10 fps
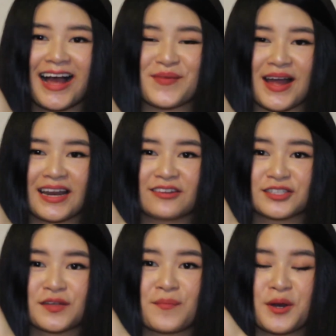but
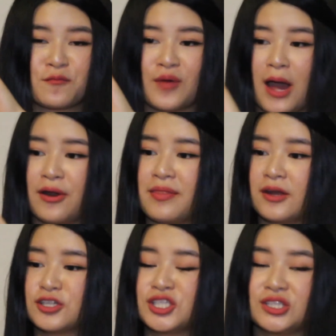there's a bit of brown in
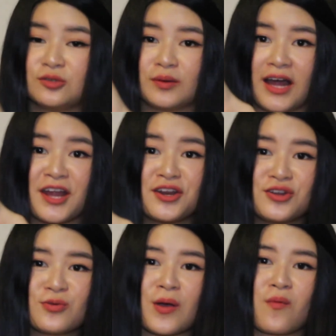there too. But I
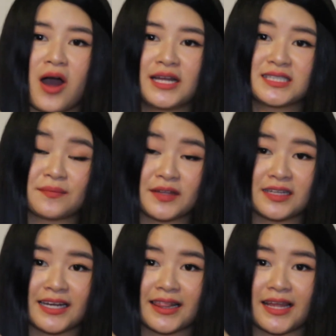knew I wanted
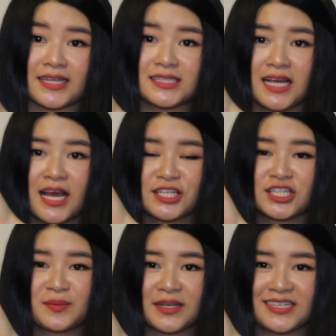something like this
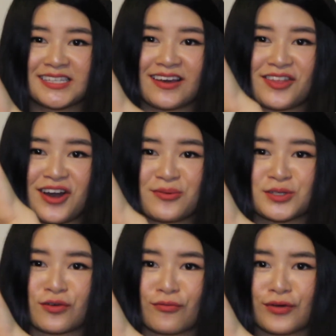just because I thought it
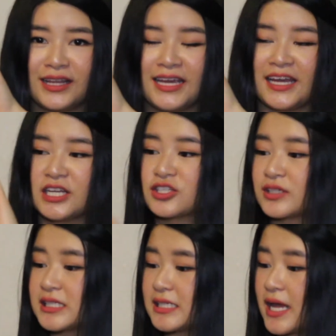was really
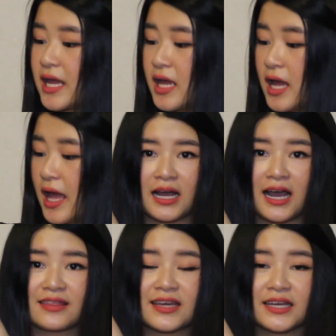interesting.
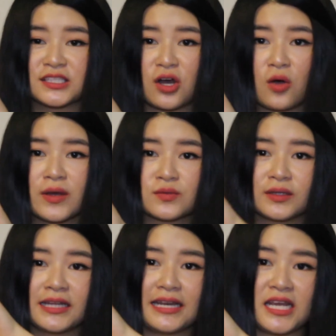I think it's always
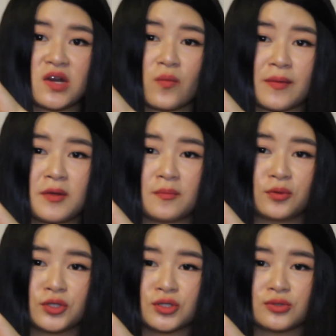really neat when
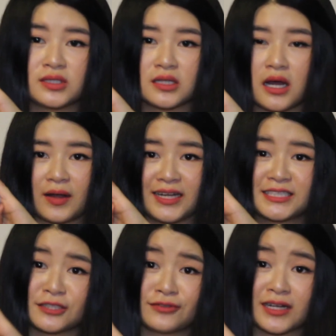people use
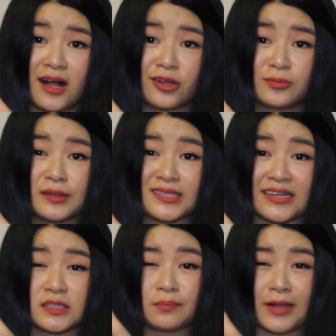a different color
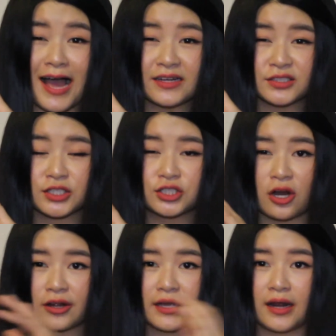besides black to
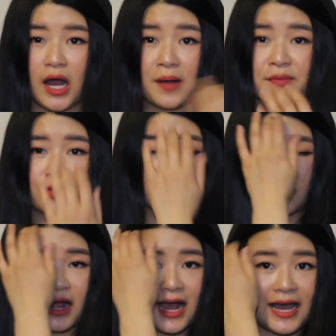darken up
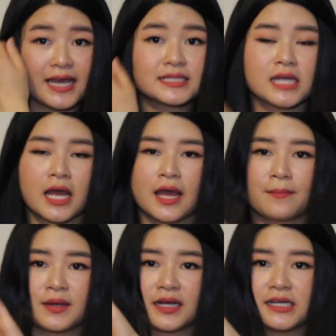their eyes,
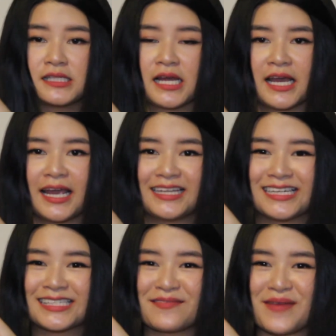because it
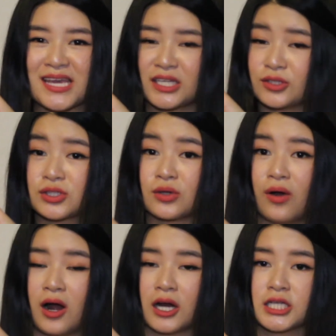doesn't make it look so
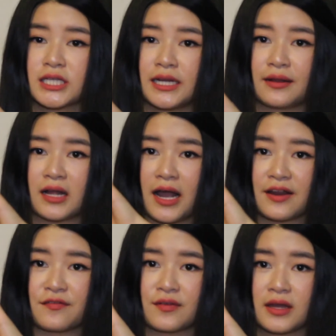harsh and it
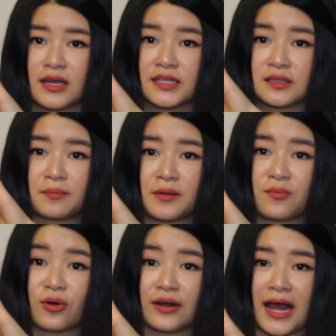kind of is a
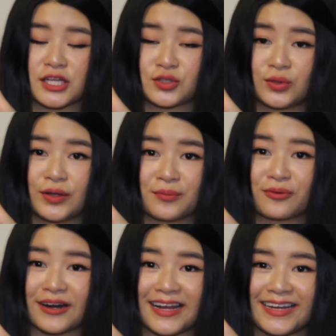bit more natural and
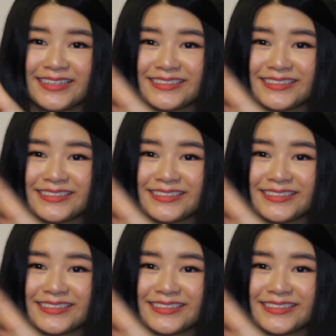pretty.